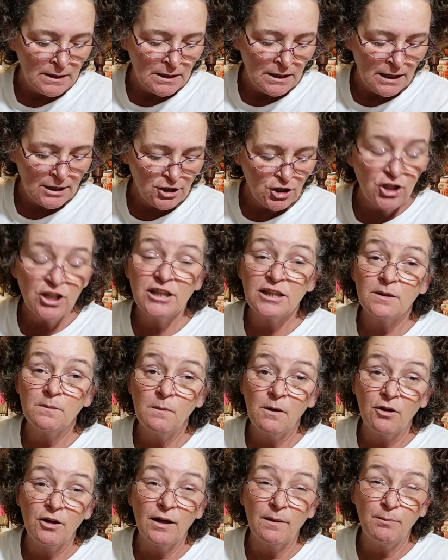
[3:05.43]
I should
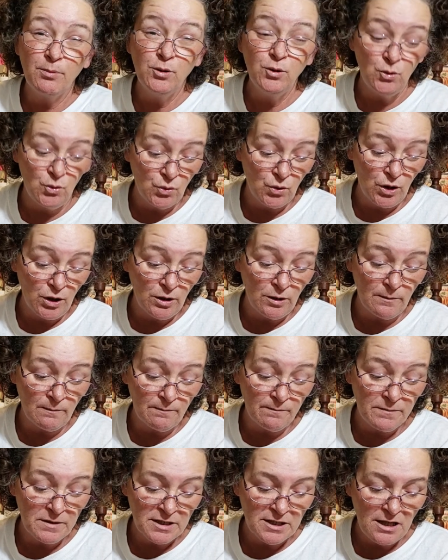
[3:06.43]
smell that pure
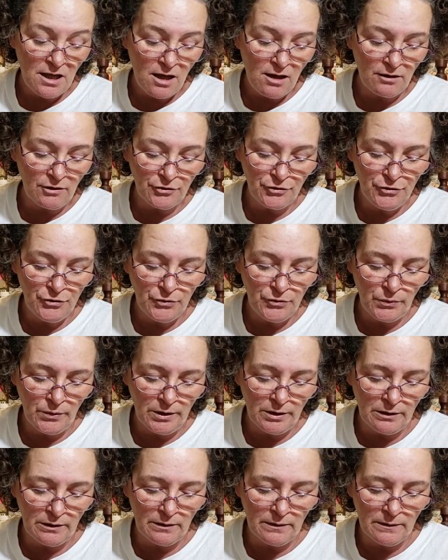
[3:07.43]
style too,
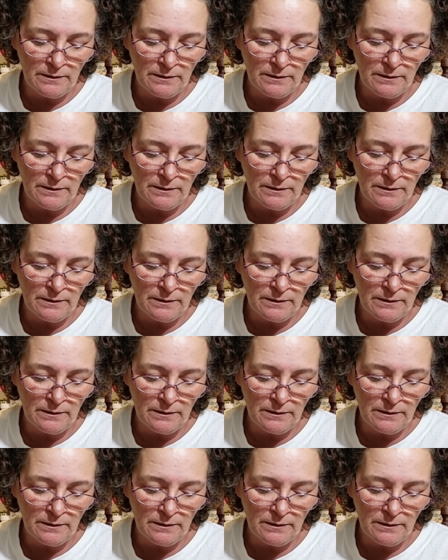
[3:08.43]
huh?